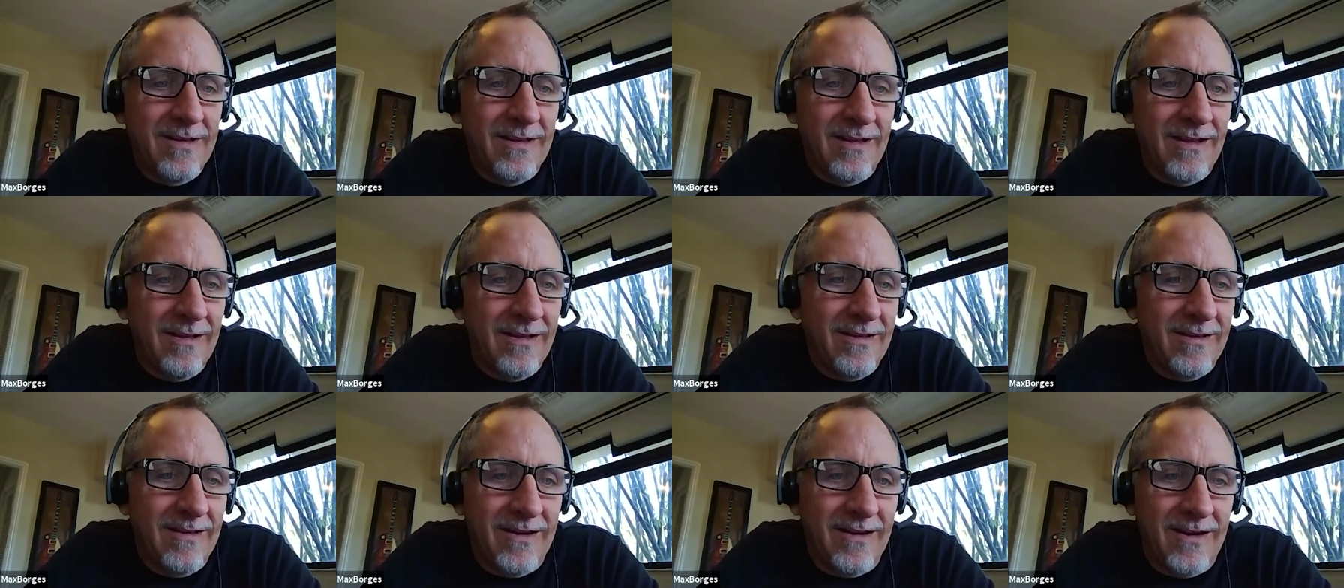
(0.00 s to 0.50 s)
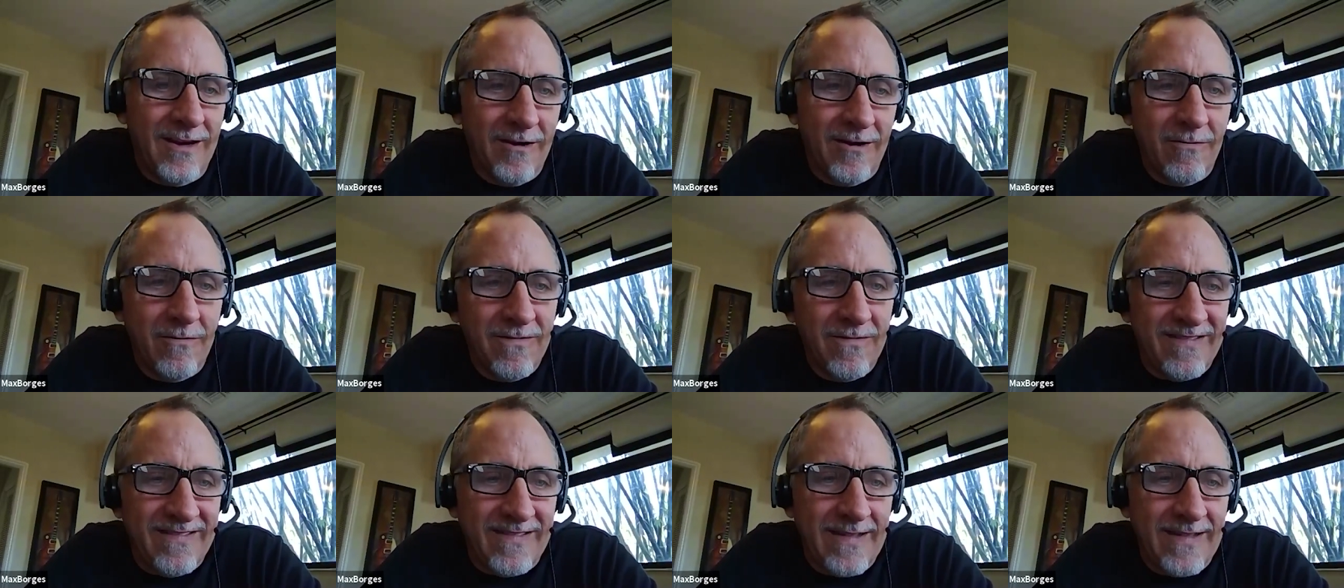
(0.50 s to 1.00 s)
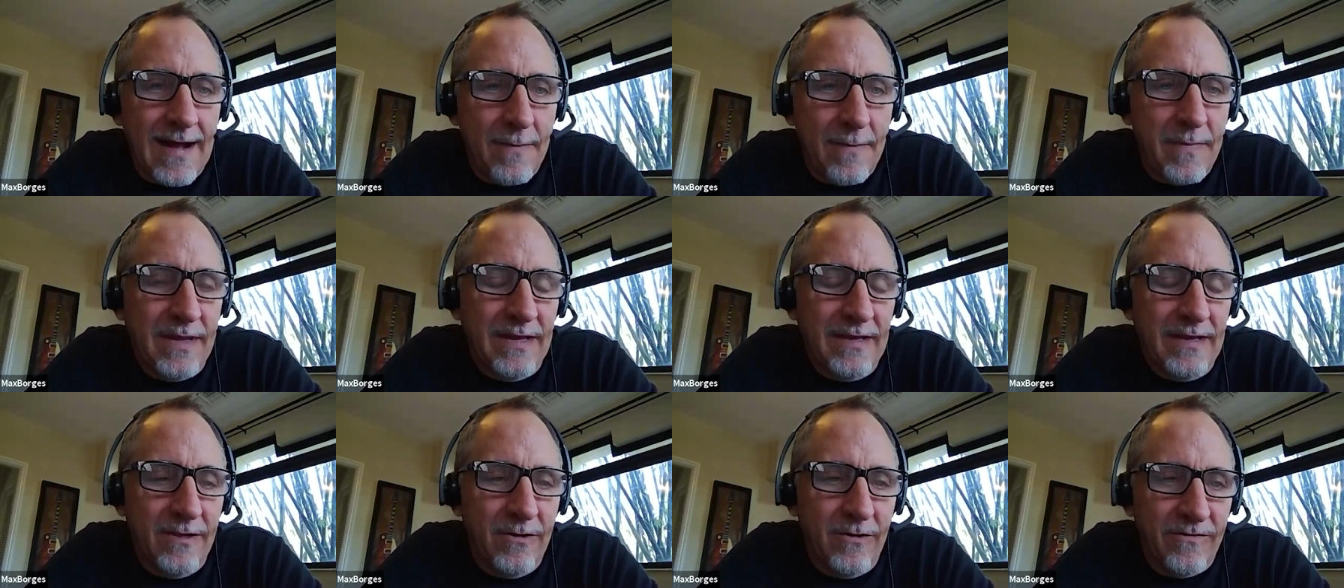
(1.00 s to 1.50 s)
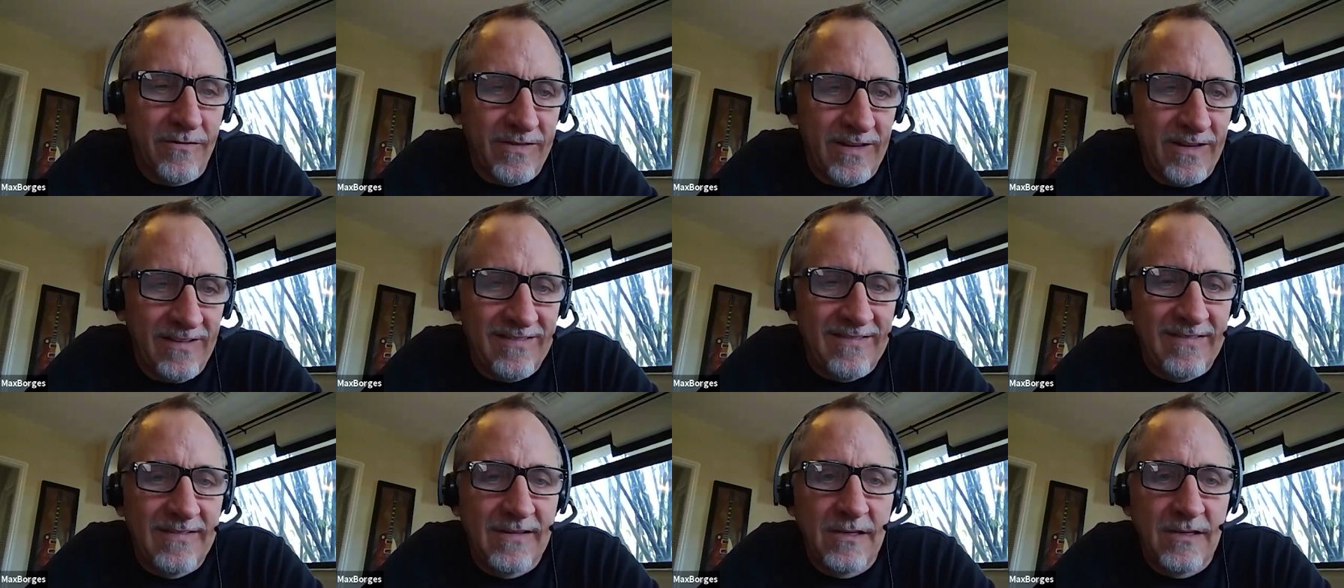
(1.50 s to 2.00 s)
you know stopping you if they
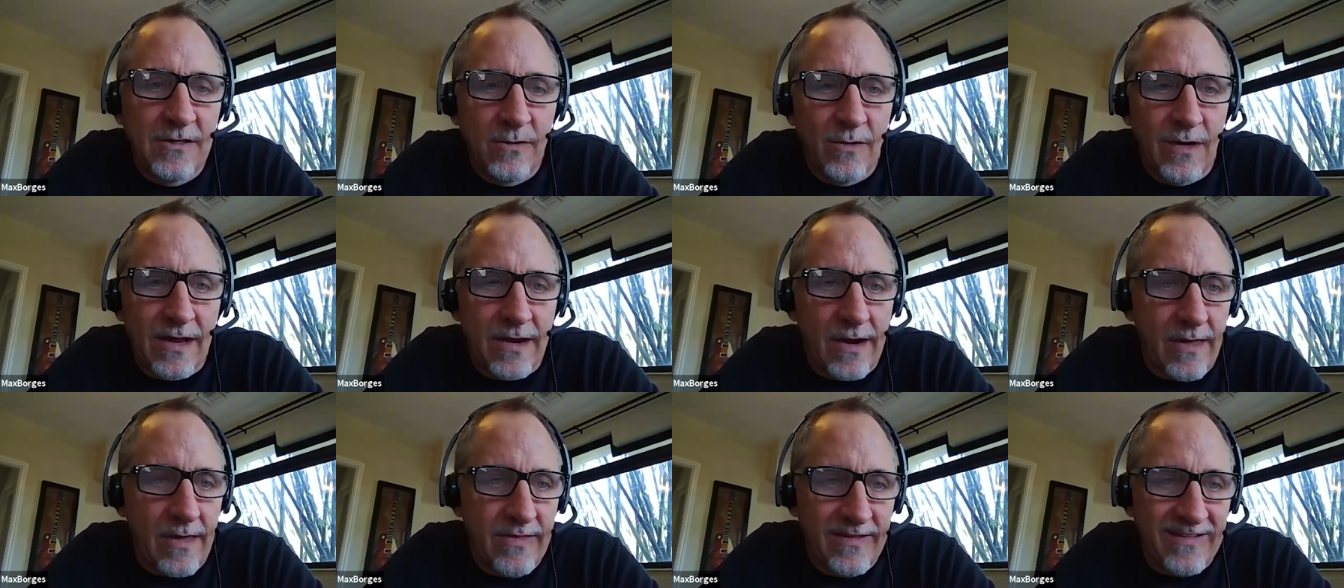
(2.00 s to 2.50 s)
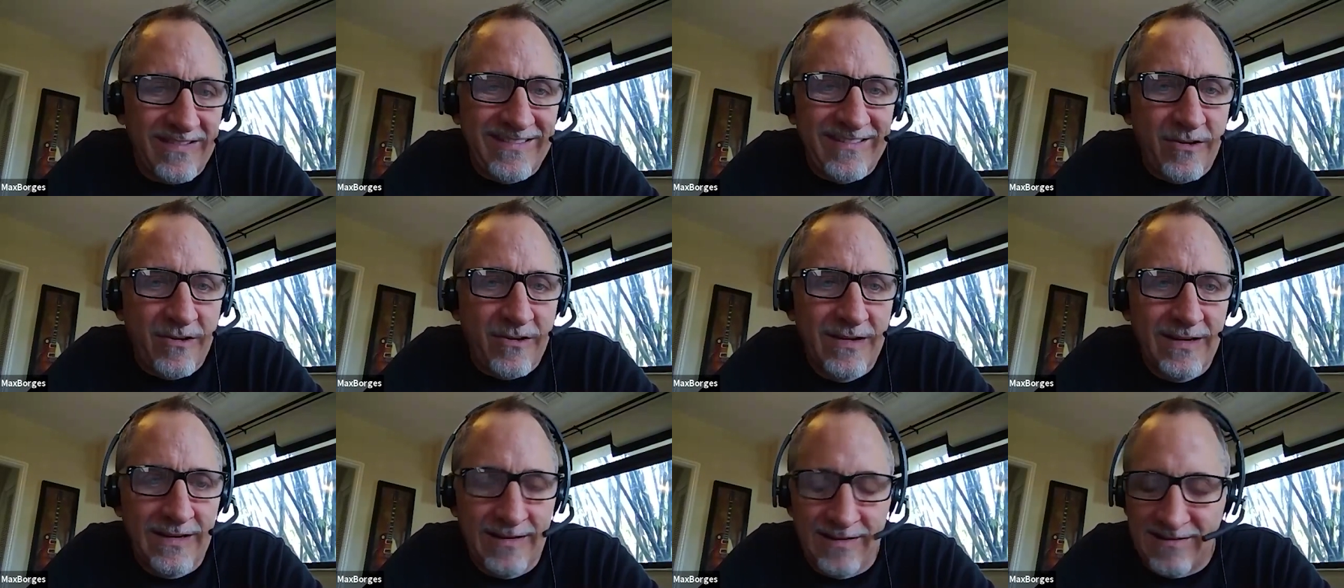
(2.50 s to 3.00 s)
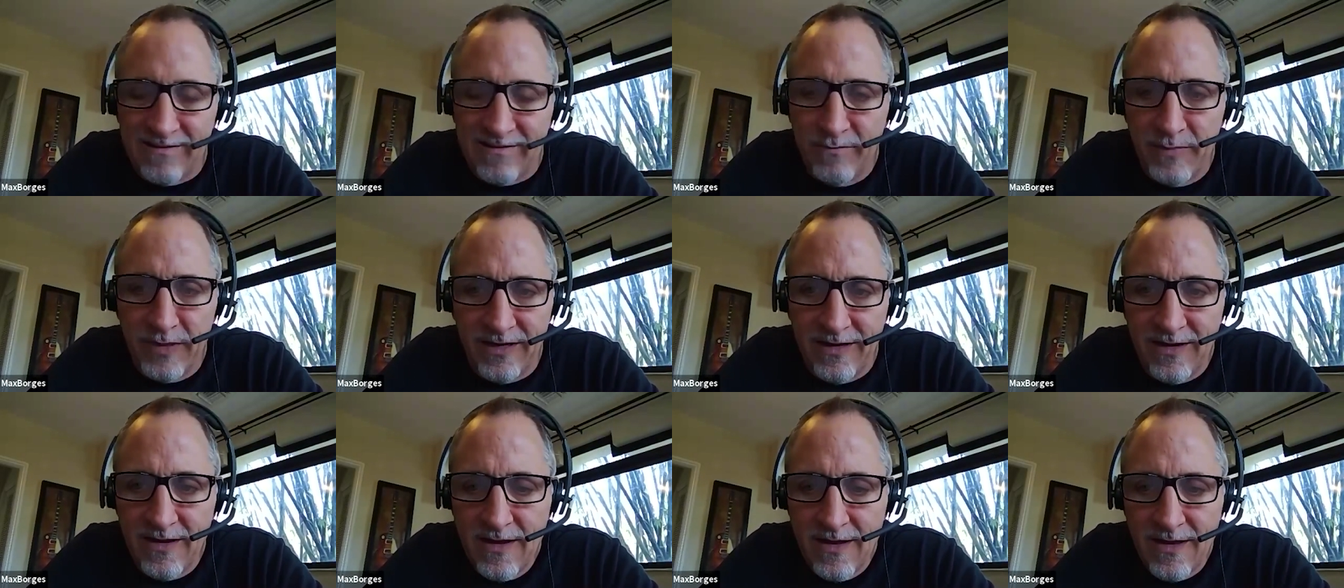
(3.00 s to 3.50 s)
see you out on the streets but